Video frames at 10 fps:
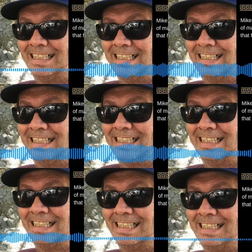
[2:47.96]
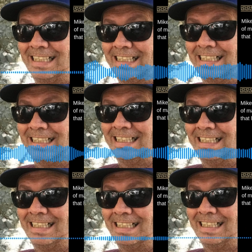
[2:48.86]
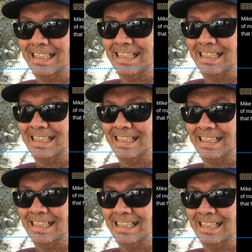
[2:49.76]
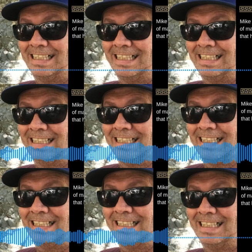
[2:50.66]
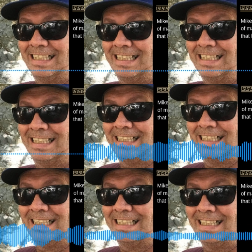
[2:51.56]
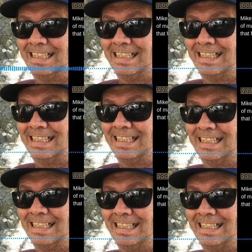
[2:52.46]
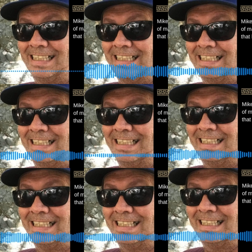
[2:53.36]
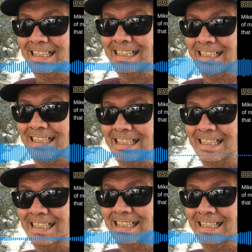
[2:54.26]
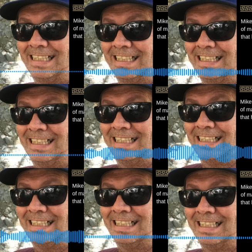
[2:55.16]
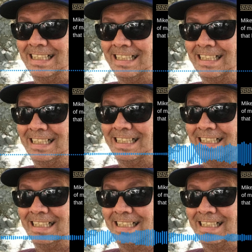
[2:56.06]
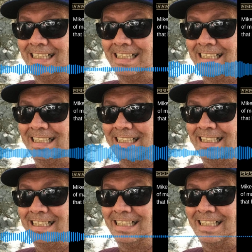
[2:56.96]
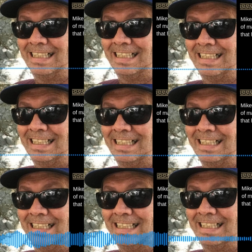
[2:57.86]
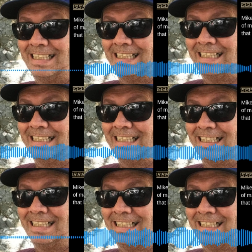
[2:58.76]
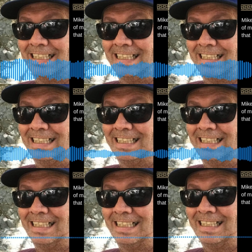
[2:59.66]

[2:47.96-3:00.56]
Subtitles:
So we found her, and she's posted some really cute stuff, pictures and videos of Odie the albino Chiweenie.